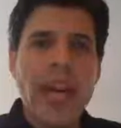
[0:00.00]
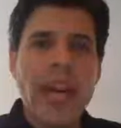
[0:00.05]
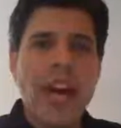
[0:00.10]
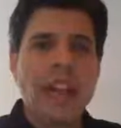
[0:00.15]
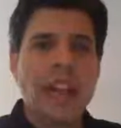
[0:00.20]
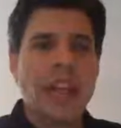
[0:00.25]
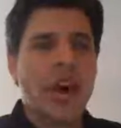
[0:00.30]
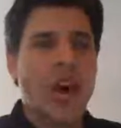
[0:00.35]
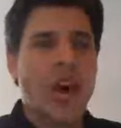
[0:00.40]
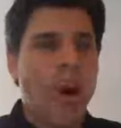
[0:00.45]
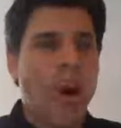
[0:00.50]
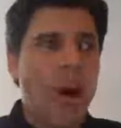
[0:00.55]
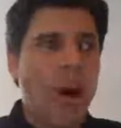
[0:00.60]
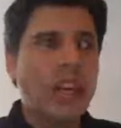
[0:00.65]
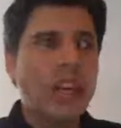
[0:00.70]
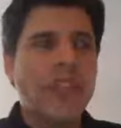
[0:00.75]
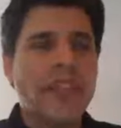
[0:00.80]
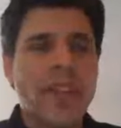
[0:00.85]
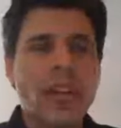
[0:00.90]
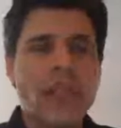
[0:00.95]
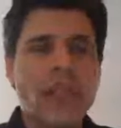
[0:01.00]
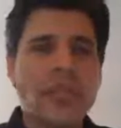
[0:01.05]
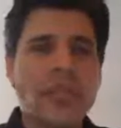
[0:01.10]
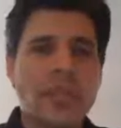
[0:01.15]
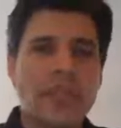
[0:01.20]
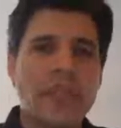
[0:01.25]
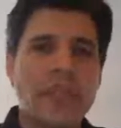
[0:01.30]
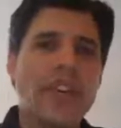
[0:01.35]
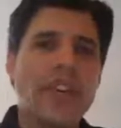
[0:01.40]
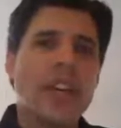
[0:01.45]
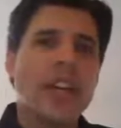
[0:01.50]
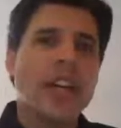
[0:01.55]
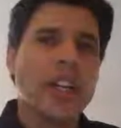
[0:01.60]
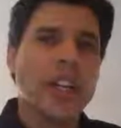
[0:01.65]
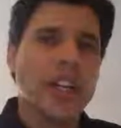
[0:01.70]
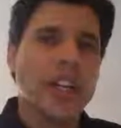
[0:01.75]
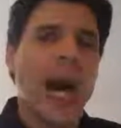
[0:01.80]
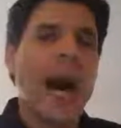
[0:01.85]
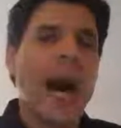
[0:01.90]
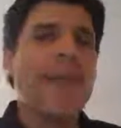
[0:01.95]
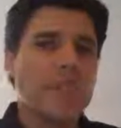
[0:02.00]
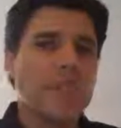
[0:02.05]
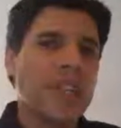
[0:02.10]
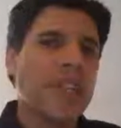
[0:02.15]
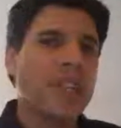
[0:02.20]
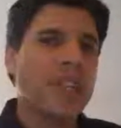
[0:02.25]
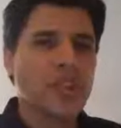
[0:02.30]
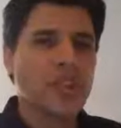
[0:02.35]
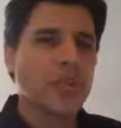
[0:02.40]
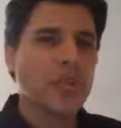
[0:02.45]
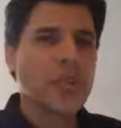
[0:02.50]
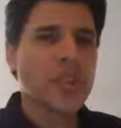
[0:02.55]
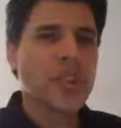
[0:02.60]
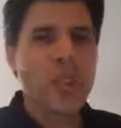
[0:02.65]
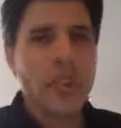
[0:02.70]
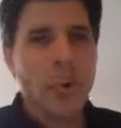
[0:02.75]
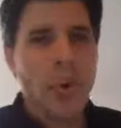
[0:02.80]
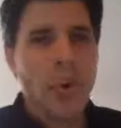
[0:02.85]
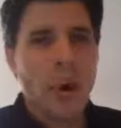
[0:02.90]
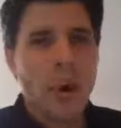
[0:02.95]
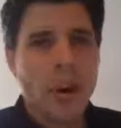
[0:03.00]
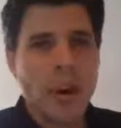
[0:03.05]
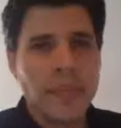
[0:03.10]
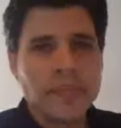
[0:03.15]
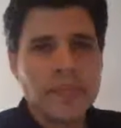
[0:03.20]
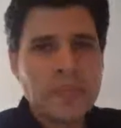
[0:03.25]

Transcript: I think all of those sort of got me through school.